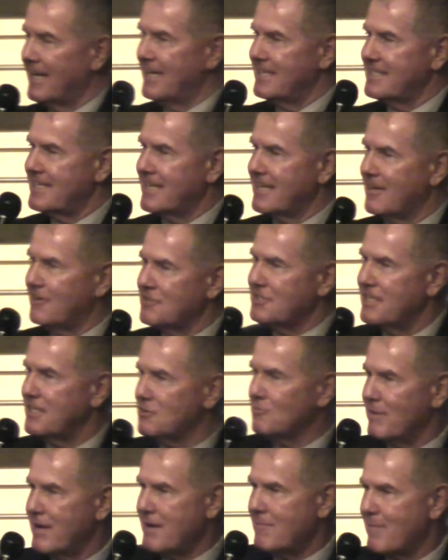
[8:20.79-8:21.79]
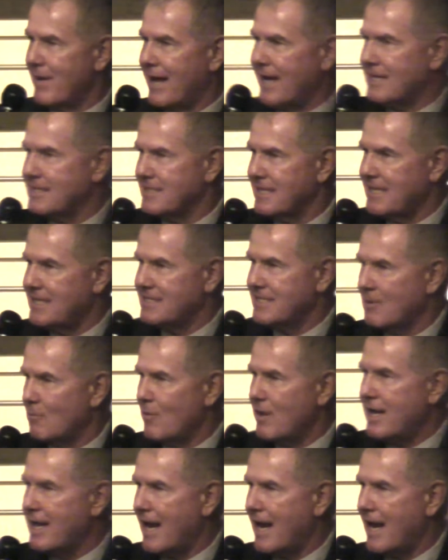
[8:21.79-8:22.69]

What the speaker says: I said, Coach, he's reading magazines that we